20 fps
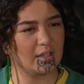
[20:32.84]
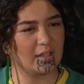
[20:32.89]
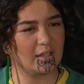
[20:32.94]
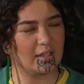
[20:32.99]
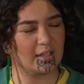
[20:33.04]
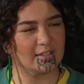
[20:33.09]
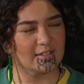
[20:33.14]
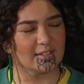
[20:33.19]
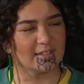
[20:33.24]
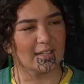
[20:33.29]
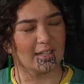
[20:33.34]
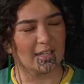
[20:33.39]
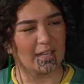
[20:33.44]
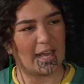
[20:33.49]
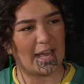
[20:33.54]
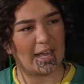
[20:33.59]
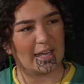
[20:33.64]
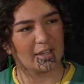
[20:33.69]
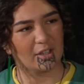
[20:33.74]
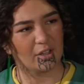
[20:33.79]
it's the
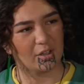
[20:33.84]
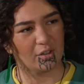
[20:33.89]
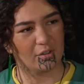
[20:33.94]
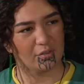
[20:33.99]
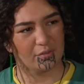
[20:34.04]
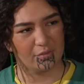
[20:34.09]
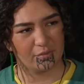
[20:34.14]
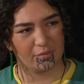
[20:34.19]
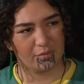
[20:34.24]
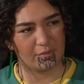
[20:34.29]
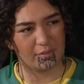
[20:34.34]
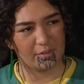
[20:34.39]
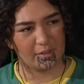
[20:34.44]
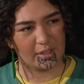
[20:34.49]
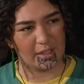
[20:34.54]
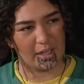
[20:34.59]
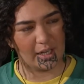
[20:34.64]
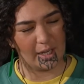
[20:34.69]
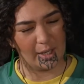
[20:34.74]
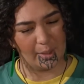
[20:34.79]
lack of
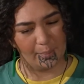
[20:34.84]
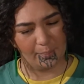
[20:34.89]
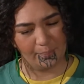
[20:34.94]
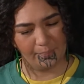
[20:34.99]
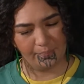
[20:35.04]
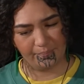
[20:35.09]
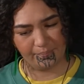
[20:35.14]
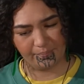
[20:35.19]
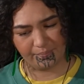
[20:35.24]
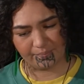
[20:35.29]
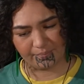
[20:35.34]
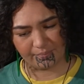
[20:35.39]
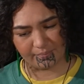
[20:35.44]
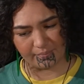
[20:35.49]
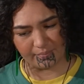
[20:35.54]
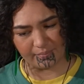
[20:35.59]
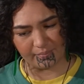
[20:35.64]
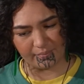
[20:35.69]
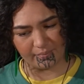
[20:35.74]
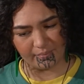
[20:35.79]
um,
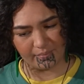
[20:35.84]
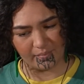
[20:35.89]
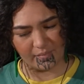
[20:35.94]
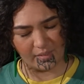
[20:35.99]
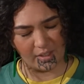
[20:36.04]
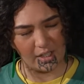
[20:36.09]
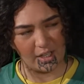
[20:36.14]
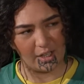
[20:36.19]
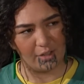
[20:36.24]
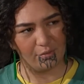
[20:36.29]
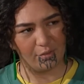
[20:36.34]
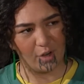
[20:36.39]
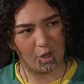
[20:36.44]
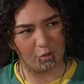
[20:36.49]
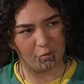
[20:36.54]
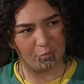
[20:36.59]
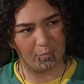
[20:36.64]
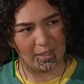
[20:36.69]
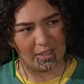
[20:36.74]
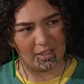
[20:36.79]

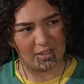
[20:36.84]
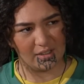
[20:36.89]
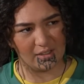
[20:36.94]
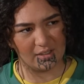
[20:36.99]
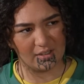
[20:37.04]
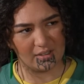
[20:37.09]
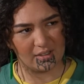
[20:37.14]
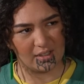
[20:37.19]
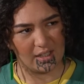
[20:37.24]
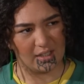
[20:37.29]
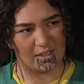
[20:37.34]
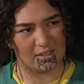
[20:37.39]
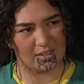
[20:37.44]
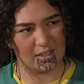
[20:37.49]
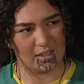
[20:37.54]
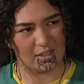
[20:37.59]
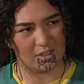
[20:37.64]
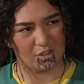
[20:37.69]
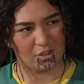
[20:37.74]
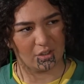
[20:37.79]
involvement that is
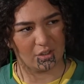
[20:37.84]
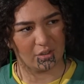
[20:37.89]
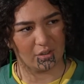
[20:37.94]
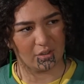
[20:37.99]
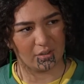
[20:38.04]
the issue.